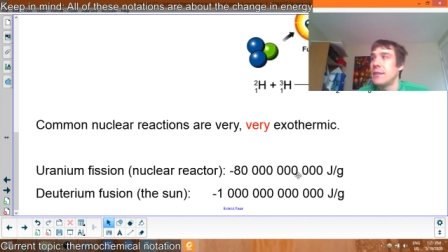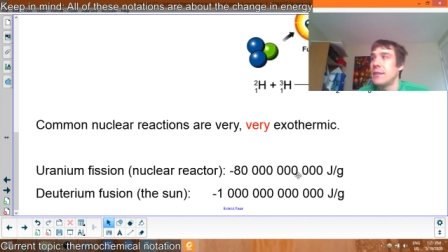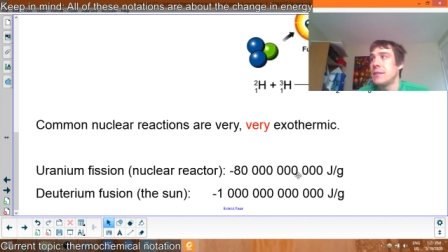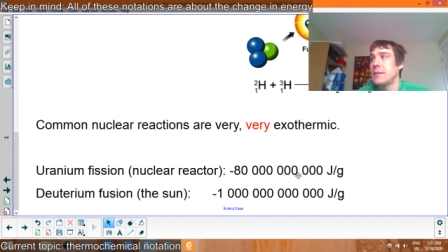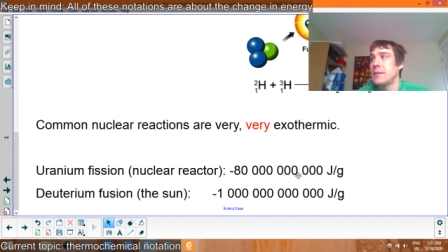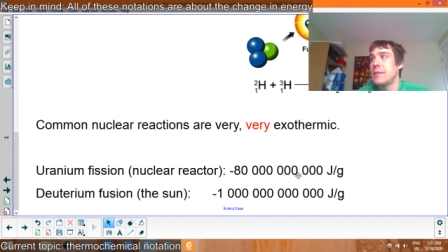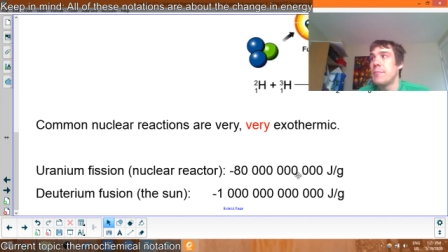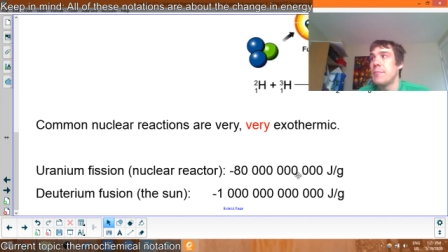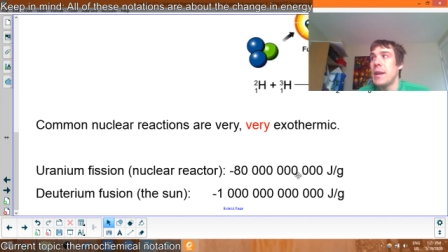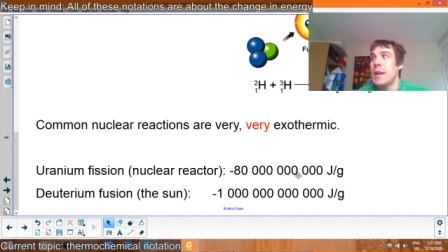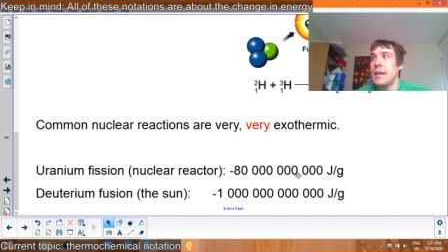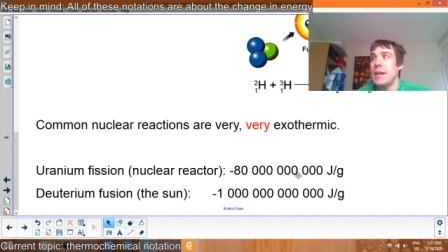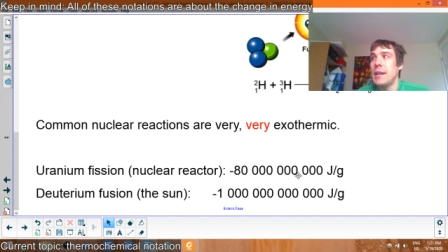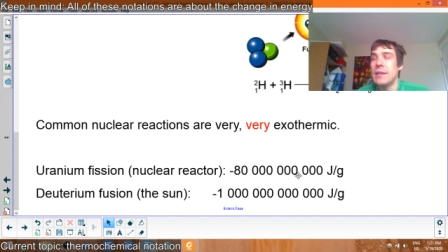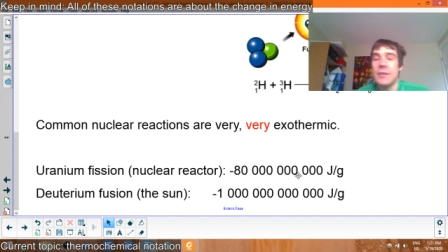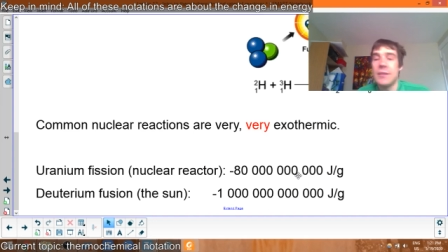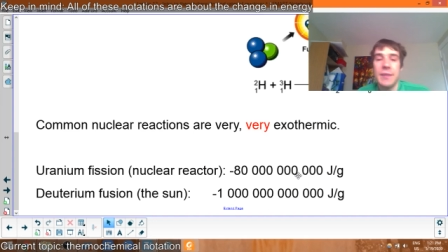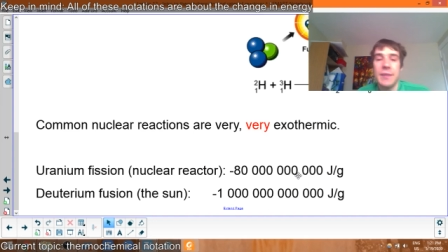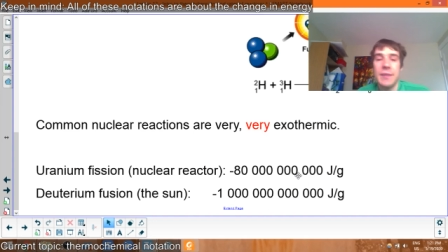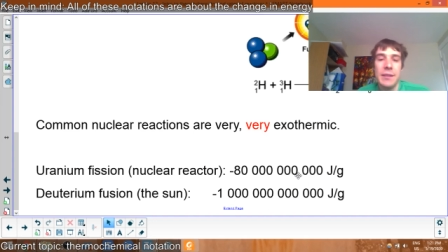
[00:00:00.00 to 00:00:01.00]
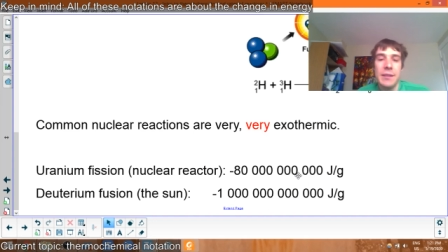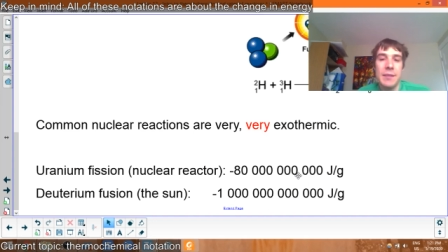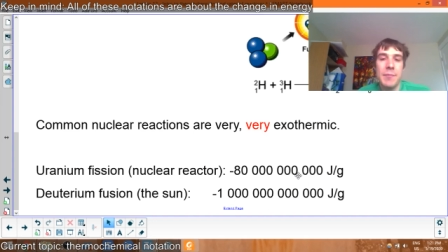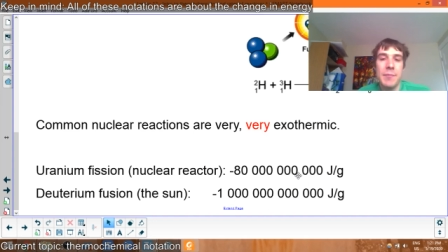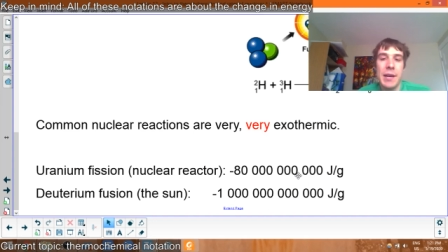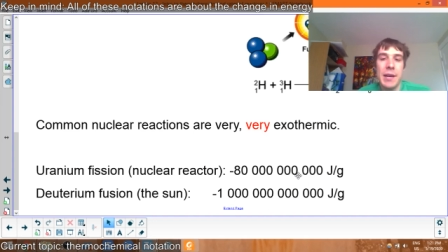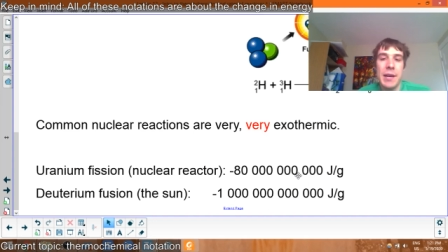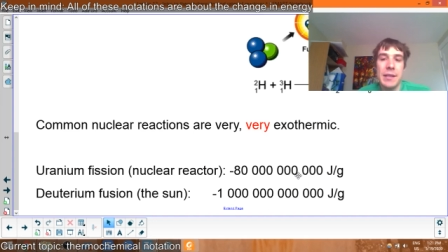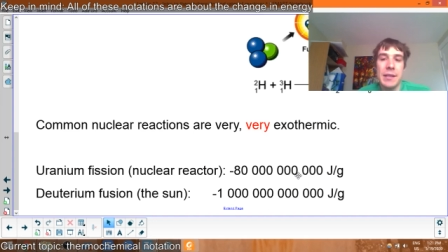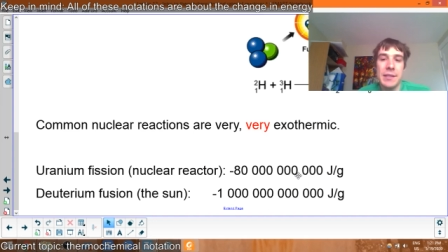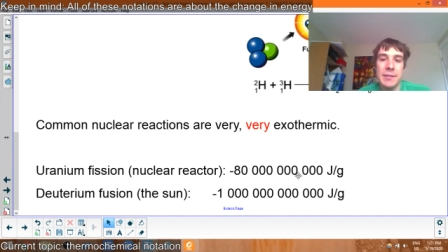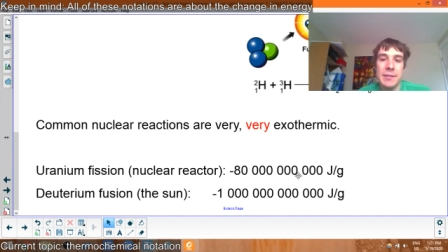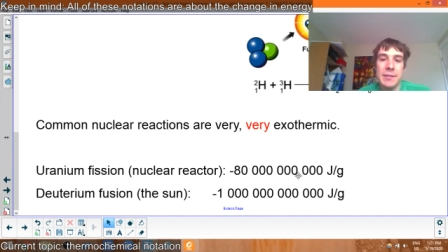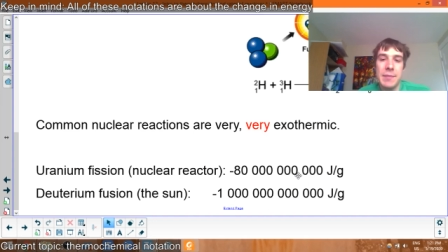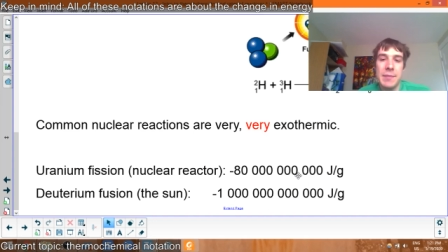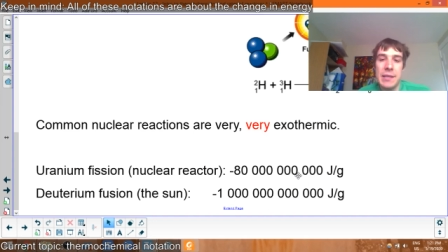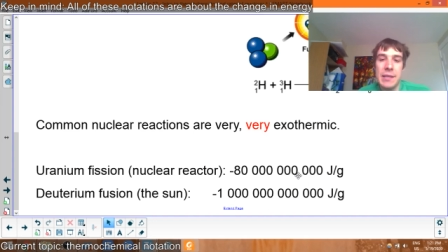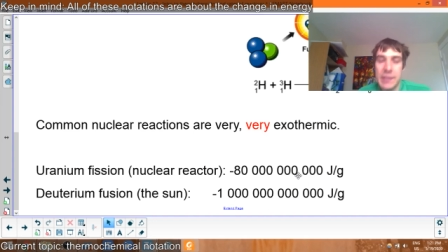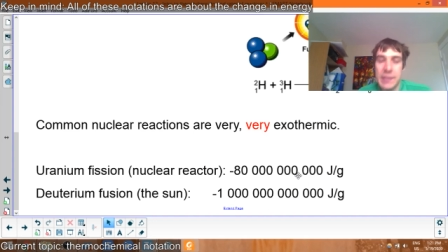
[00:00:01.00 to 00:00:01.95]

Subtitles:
That's the minus, right? The minus means